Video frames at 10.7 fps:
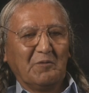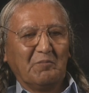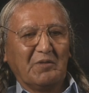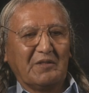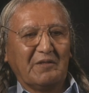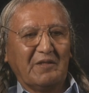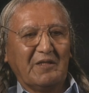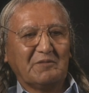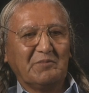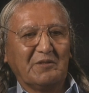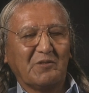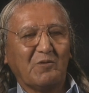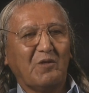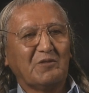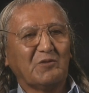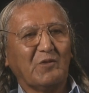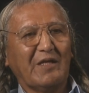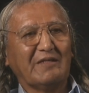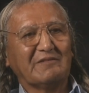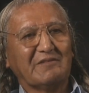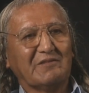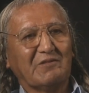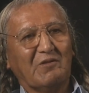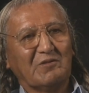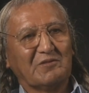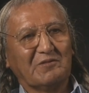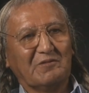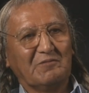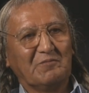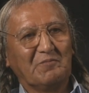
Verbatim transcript: but there has been contrasts also.